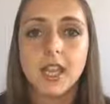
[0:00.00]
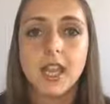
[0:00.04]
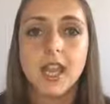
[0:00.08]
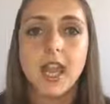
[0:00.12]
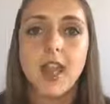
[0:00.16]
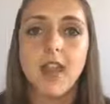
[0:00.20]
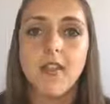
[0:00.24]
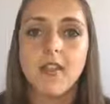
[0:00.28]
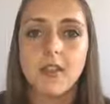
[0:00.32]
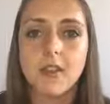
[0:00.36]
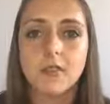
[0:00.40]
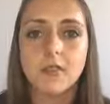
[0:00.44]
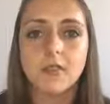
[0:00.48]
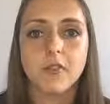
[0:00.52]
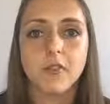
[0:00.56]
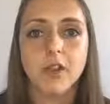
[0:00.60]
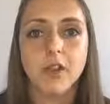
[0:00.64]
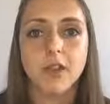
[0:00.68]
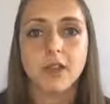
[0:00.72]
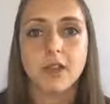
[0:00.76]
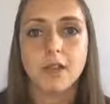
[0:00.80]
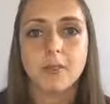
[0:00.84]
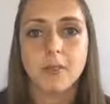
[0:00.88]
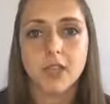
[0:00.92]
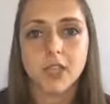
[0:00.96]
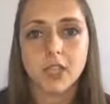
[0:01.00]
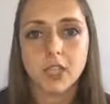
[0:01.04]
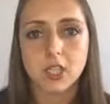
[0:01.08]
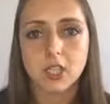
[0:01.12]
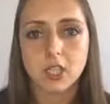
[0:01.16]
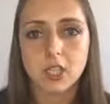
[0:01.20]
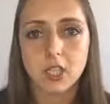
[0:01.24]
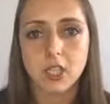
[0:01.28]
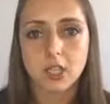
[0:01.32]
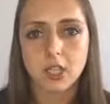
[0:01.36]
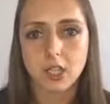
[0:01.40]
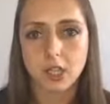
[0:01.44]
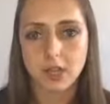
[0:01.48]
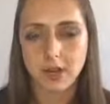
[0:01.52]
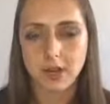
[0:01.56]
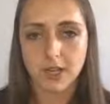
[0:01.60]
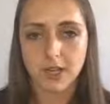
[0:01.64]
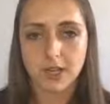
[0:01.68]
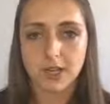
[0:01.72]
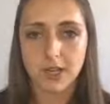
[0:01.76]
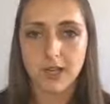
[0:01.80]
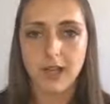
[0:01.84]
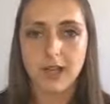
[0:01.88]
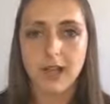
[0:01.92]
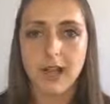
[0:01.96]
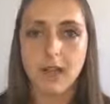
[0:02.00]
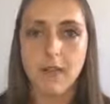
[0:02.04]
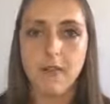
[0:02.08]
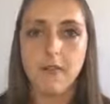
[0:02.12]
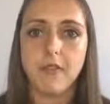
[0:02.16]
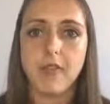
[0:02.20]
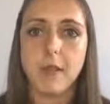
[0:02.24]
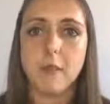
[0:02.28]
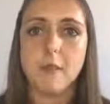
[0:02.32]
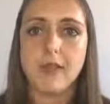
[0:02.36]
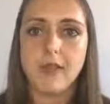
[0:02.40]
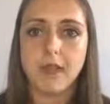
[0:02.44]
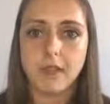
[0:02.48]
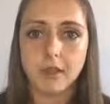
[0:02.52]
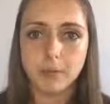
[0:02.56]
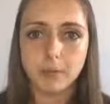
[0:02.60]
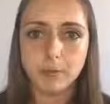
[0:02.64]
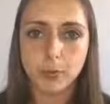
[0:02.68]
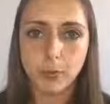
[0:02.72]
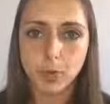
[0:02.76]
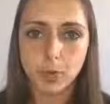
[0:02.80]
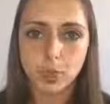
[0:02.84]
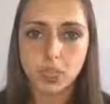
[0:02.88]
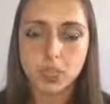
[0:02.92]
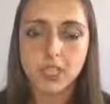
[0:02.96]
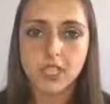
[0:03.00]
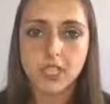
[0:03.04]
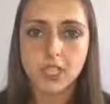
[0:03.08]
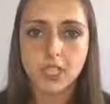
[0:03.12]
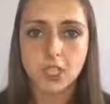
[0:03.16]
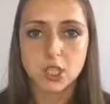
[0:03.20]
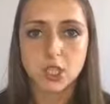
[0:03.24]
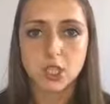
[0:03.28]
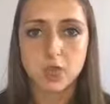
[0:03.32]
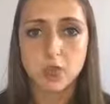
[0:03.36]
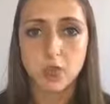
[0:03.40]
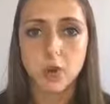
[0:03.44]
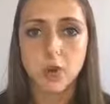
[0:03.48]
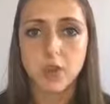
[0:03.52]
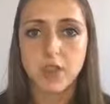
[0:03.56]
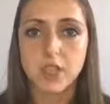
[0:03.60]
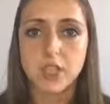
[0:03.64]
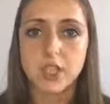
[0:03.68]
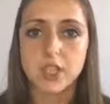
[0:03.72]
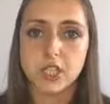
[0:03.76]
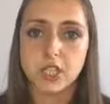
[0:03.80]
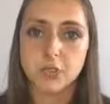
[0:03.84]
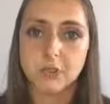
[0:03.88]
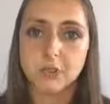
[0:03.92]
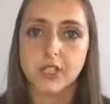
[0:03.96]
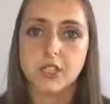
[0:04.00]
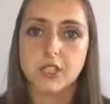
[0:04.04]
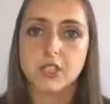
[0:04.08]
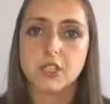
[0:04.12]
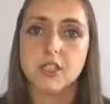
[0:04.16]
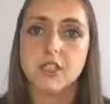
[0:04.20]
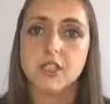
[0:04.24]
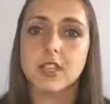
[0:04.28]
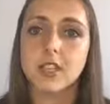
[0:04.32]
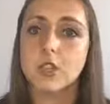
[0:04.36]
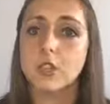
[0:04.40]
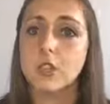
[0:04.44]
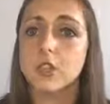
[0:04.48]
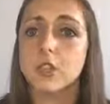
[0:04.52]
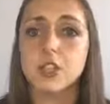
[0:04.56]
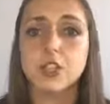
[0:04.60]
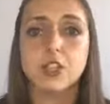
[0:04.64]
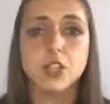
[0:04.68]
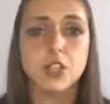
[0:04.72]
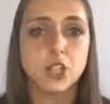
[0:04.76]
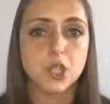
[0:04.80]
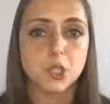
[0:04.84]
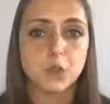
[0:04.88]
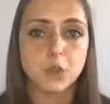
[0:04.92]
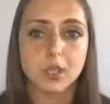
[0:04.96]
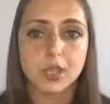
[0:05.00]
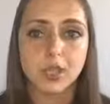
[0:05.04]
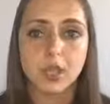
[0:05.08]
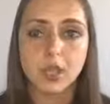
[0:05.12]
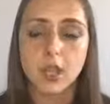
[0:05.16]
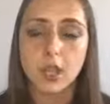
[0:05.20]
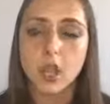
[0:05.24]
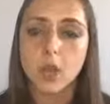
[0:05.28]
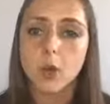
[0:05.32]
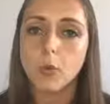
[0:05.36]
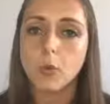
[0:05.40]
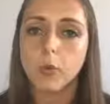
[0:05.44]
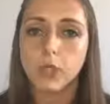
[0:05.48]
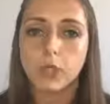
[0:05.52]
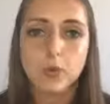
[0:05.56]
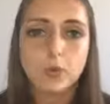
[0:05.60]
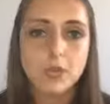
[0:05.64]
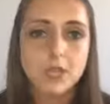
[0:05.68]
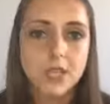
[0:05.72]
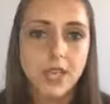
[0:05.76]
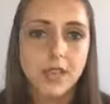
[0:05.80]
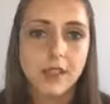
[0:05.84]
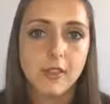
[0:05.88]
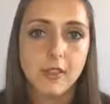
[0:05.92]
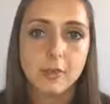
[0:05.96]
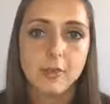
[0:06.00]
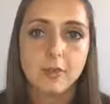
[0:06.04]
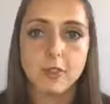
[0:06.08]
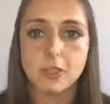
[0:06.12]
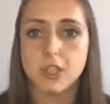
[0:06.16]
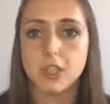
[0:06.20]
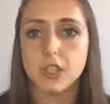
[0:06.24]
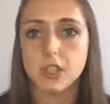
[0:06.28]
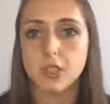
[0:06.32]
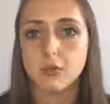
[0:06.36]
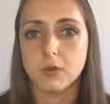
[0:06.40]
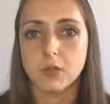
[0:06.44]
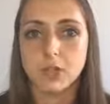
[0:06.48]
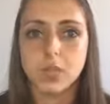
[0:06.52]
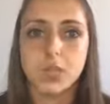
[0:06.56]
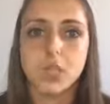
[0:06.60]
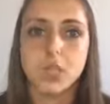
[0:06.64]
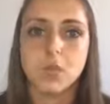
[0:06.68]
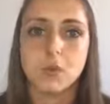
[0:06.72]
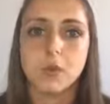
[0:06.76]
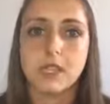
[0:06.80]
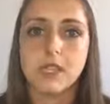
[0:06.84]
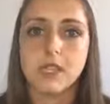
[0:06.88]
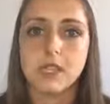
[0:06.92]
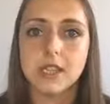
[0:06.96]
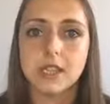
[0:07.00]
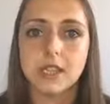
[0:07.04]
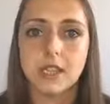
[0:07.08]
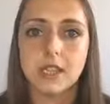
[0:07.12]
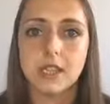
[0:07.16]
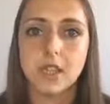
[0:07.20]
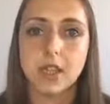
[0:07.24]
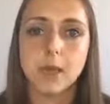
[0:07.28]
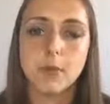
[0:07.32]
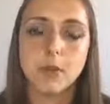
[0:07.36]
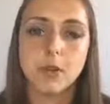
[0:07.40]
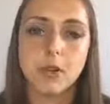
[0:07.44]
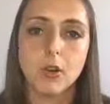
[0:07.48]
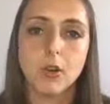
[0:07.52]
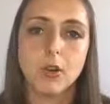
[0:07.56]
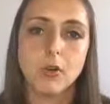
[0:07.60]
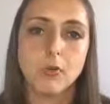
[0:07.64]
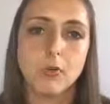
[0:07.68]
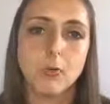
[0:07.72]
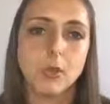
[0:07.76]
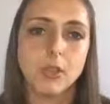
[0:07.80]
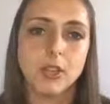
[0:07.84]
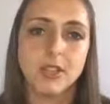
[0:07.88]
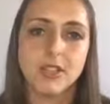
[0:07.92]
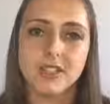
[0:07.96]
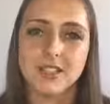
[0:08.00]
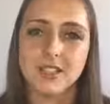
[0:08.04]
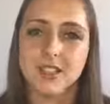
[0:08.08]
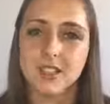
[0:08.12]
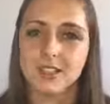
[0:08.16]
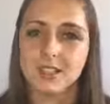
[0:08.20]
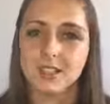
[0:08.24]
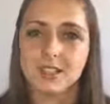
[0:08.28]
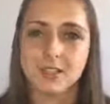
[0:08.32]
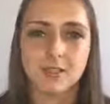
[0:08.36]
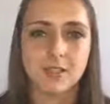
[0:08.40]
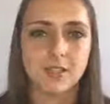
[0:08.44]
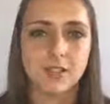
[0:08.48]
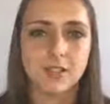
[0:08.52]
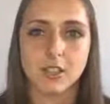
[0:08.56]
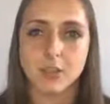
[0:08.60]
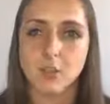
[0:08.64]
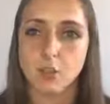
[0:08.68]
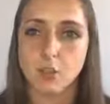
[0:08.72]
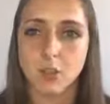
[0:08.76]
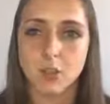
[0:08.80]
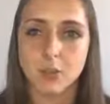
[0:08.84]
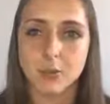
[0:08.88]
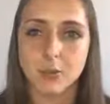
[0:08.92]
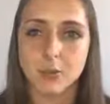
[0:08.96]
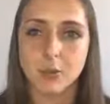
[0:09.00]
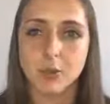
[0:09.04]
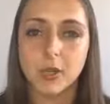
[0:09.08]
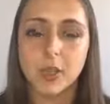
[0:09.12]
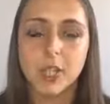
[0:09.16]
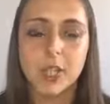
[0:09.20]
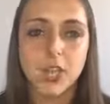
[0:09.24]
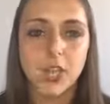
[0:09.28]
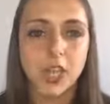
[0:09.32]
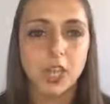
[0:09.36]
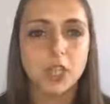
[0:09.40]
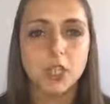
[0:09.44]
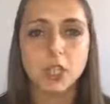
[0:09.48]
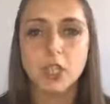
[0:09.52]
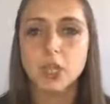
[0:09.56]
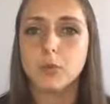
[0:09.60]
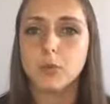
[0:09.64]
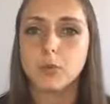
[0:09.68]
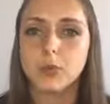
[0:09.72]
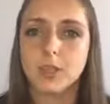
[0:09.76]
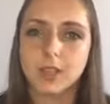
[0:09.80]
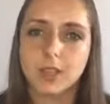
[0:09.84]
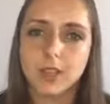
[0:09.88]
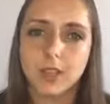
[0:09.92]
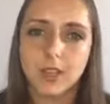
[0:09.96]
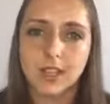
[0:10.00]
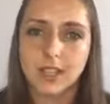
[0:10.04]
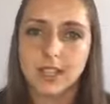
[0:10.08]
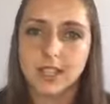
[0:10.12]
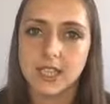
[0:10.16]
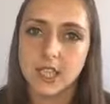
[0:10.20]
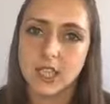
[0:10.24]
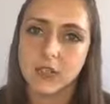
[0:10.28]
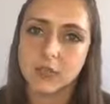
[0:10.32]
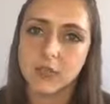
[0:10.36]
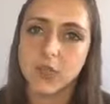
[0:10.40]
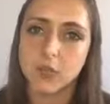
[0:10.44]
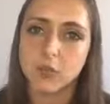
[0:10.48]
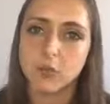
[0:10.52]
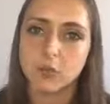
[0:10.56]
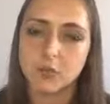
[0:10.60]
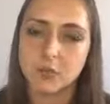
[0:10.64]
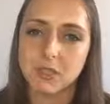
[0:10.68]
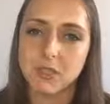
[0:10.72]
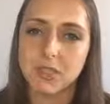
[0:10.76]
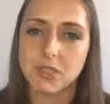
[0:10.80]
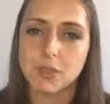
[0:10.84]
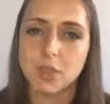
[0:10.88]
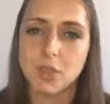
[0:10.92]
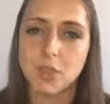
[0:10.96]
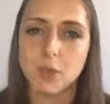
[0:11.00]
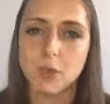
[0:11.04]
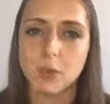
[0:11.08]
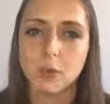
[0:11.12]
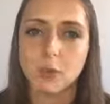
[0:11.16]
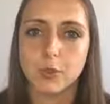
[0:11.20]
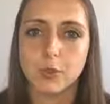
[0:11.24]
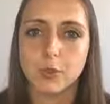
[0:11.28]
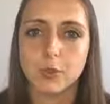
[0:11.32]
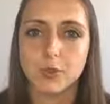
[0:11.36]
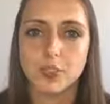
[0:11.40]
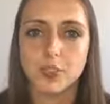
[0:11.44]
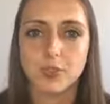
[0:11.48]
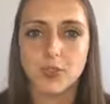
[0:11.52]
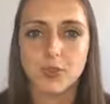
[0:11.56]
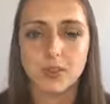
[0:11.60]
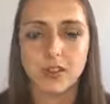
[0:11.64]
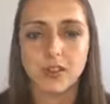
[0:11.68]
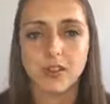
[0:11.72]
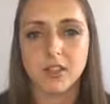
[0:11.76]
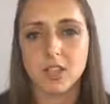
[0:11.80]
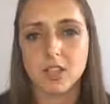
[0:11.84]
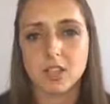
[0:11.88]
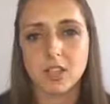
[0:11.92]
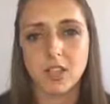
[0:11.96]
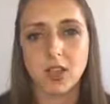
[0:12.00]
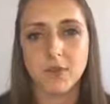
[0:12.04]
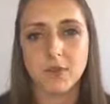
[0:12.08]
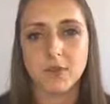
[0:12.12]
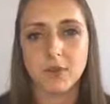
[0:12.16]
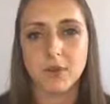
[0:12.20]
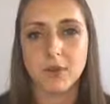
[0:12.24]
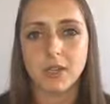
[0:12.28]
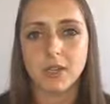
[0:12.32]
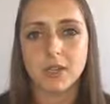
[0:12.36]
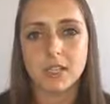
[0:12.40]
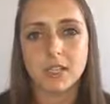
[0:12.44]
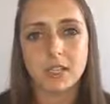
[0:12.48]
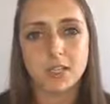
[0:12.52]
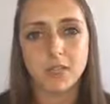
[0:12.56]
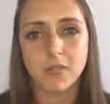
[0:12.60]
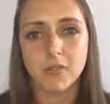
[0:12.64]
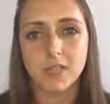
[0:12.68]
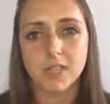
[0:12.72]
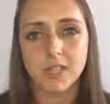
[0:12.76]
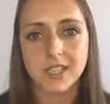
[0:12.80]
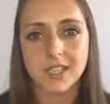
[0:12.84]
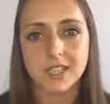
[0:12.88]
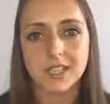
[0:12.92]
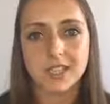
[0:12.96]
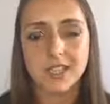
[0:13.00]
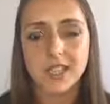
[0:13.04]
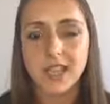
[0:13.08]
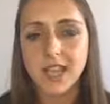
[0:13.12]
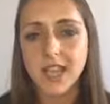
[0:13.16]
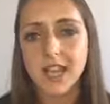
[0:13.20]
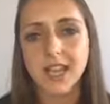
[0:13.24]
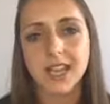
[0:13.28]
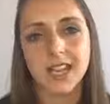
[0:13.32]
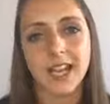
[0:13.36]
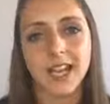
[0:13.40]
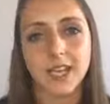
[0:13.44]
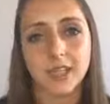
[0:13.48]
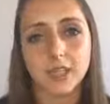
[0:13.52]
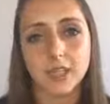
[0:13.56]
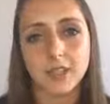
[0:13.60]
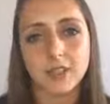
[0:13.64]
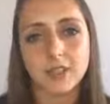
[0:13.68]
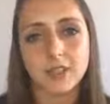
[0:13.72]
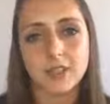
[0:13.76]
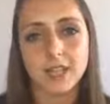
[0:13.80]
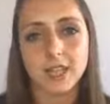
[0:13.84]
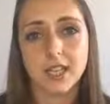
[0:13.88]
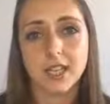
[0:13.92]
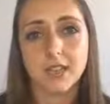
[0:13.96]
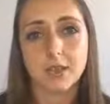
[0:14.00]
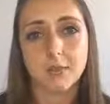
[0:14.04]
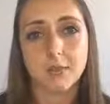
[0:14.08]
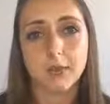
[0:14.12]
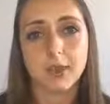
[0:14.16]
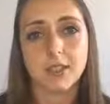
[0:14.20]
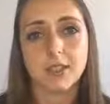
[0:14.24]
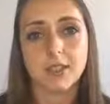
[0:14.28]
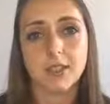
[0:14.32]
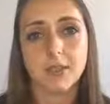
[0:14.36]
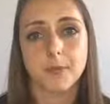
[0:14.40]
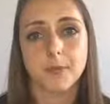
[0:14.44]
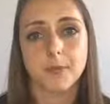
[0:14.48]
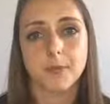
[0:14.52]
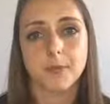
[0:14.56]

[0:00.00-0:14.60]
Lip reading: And then finally making sure that you actually allow them input into what they're doing, so they're not just doing what you tell them to do each week that they come along, because that's not enjoyable, and you wouldn't like that if you were being told what to do each time you went into fitness and had no say in the matter.